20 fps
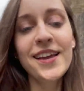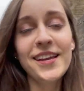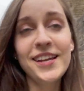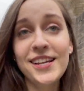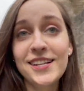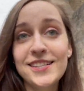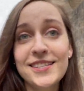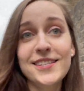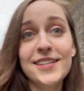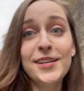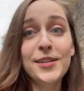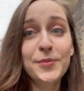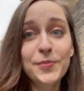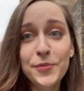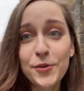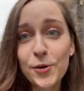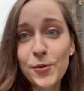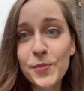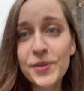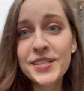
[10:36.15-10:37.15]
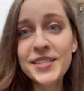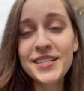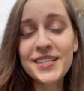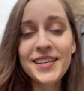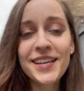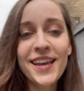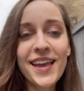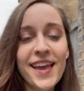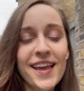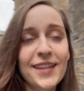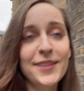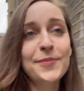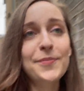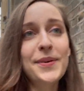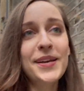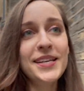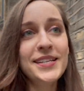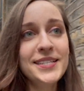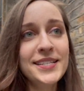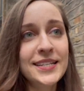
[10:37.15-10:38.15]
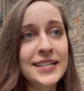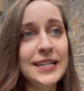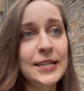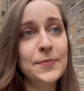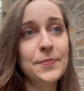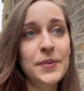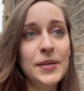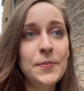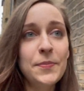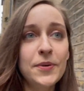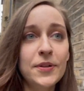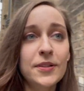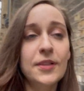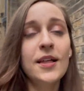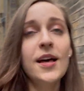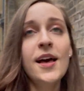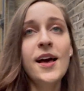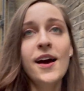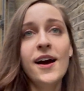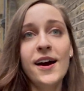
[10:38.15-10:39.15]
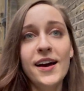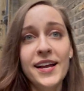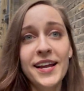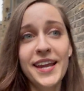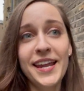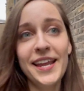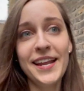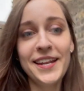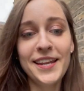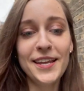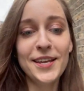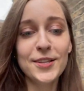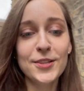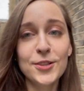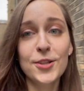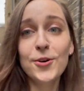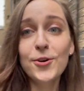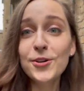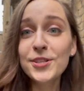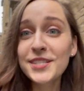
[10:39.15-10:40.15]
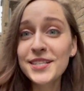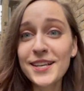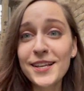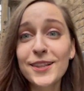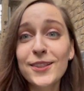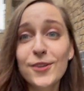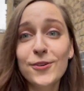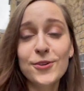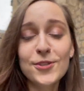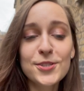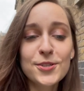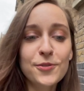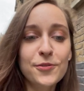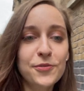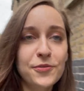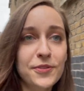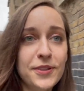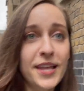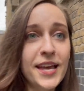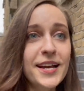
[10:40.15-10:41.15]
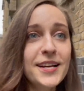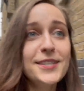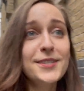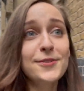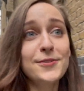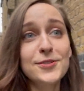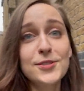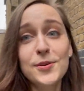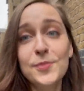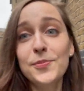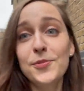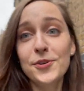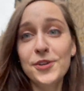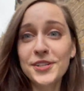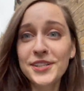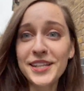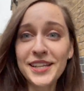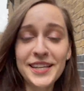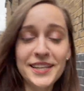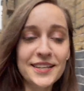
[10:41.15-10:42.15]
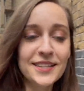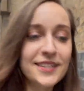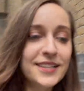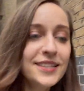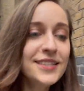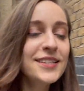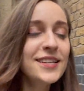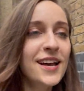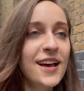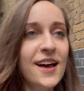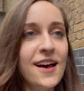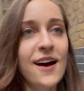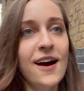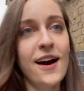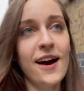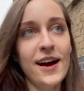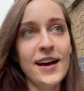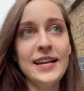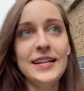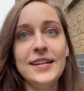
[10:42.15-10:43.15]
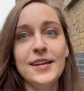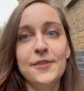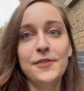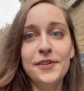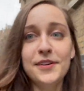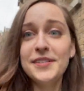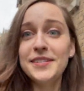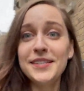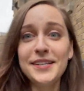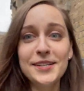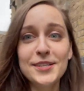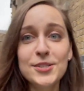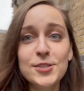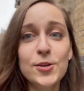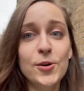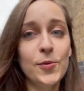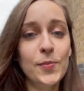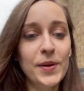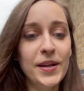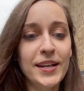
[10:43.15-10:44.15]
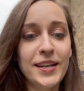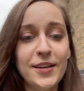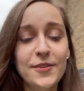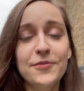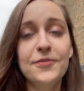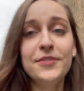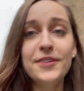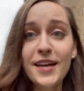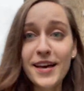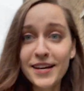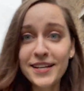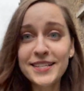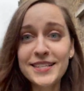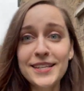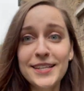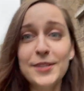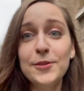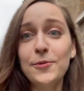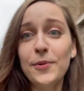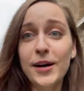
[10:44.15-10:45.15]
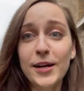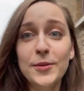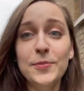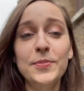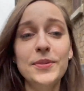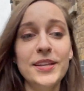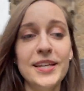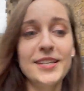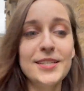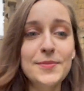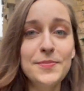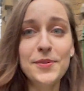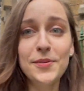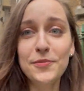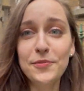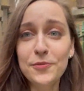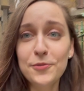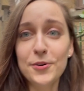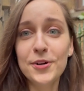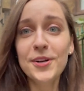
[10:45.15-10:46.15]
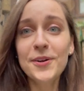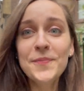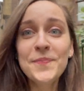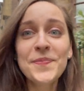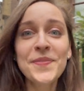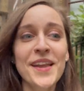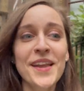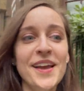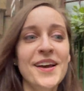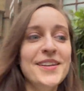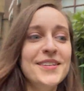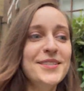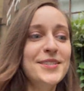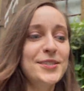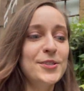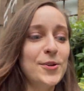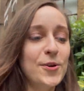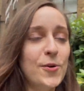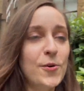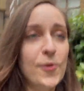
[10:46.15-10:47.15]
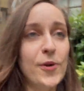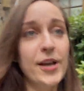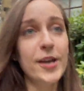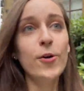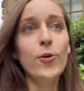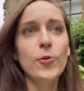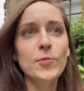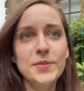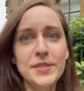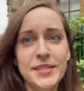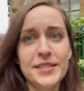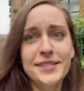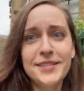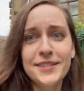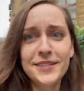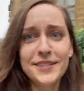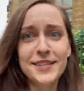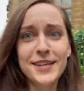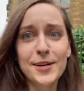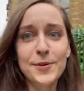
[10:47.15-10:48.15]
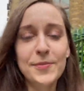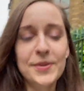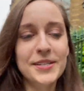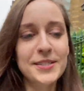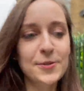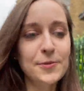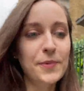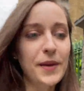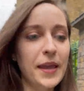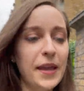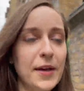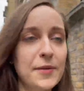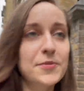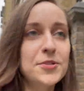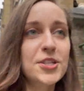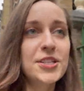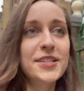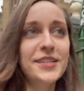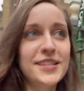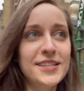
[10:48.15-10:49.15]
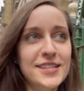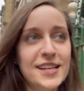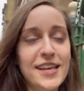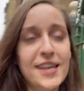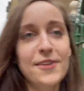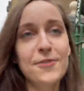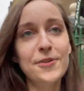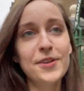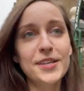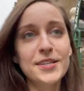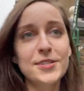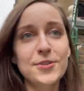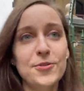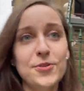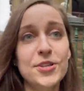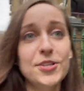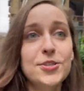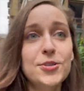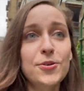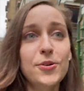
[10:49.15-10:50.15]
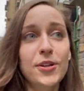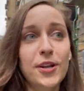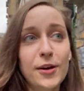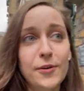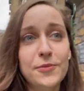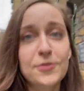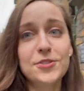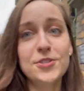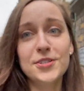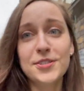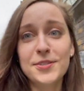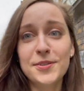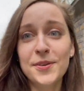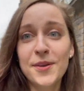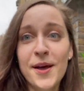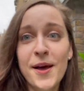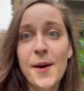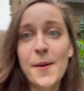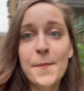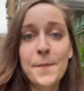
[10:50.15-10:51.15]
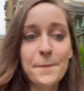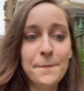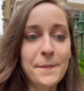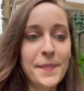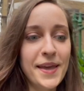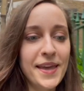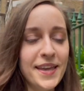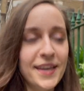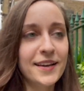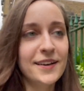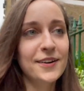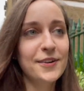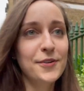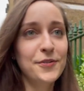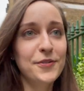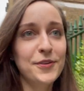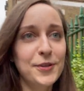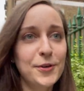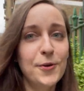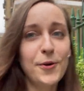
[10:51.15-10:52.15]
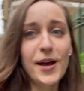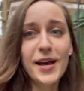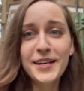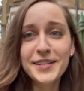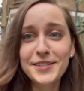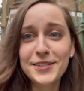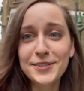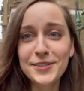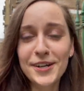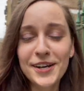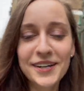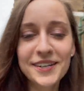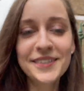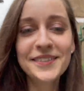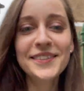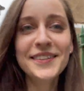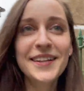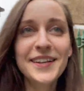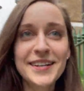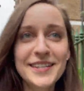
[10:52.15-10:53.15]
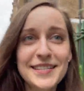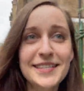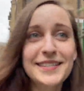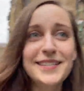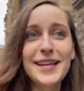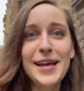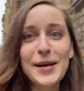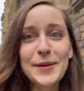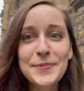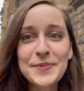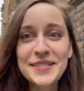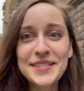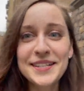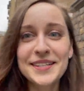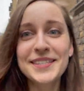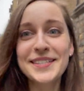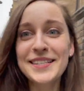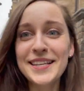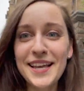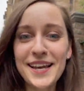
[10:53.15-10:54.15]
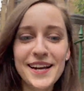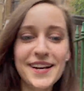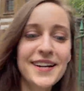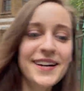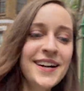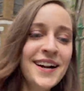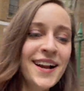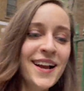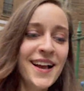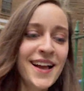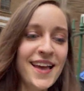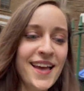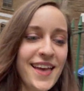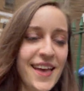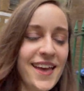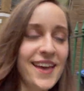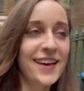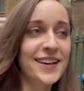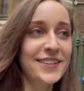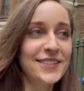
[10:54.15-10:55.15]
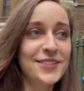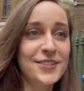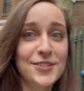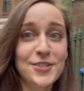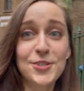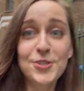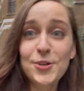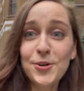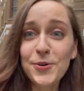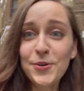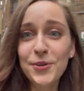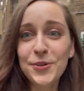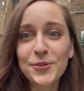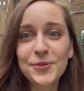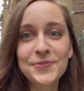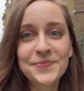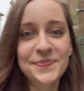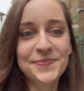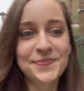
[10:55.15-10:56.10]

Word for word: It's in Bermondsey, and basically people are hanging lots and lots of flags to support England. I never seen so many flags in one place before, so I hope they're still there, by the way. I'm just in the area, so I thought I would just make few extra steps there and show you.